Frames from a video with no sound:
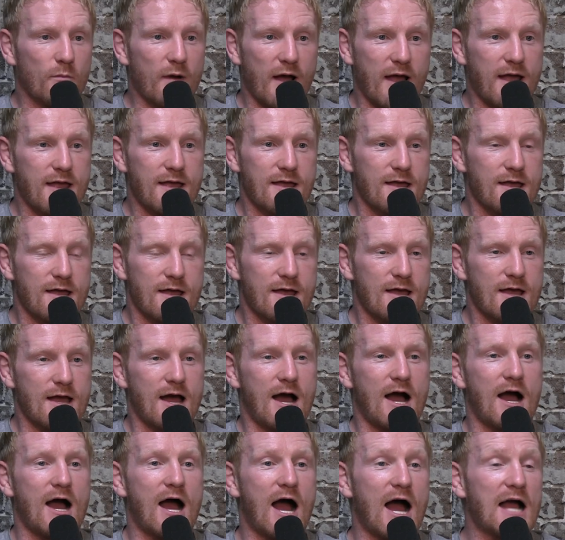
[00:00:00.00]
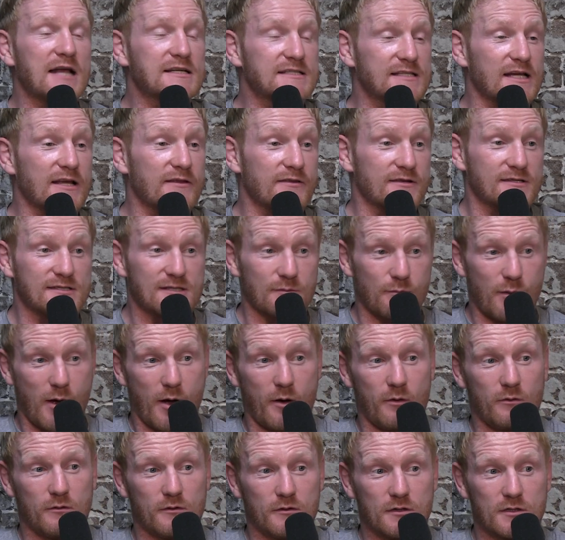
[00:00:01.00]
mate, I say this
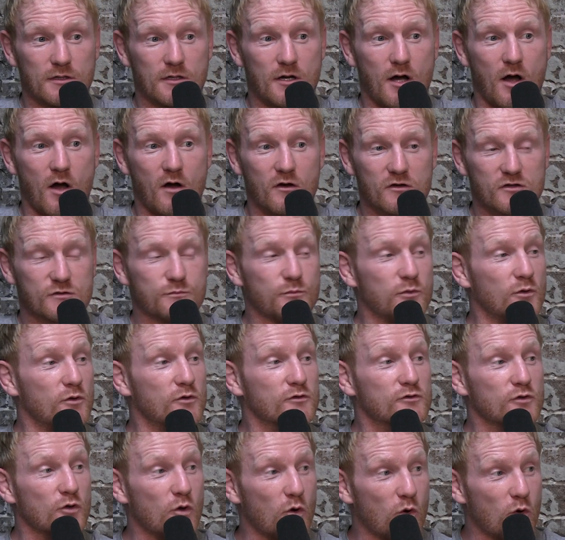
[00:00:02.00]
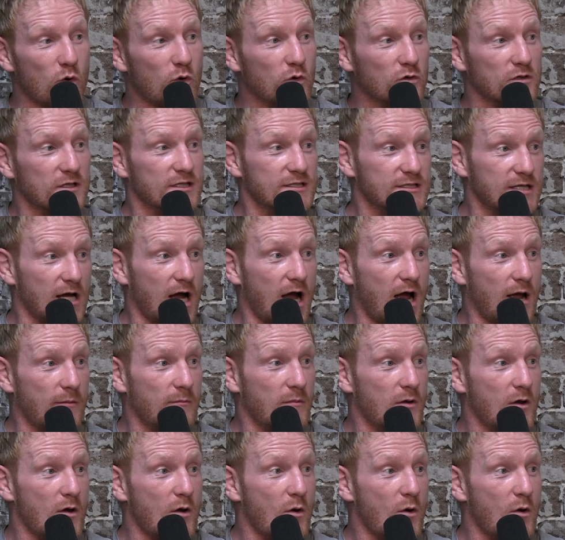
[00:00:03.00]
about our sport all the time.